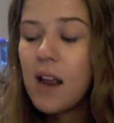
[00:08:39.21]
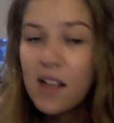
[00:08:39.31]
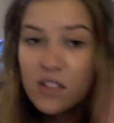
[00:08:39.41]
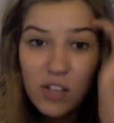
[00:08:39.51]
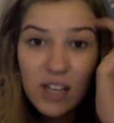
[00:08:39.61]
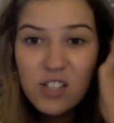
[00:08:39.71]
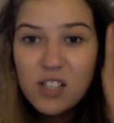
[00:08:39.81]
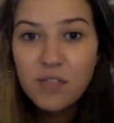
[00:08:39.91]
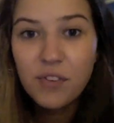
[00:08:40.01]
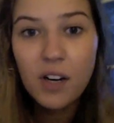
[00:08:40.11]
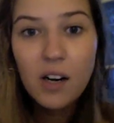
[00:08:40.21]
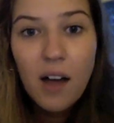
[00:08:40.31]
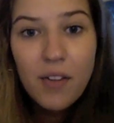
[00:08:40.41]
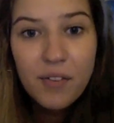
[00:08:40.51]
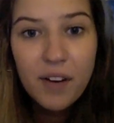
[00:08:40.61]
suggestions for
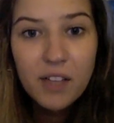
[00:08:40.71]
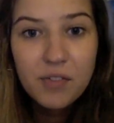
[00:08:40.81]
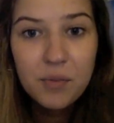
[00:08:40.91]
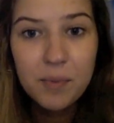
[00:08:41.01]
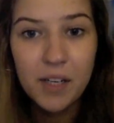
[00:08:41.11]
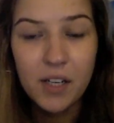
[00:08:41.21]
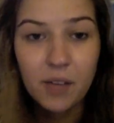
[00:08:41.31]
other videos for me to do.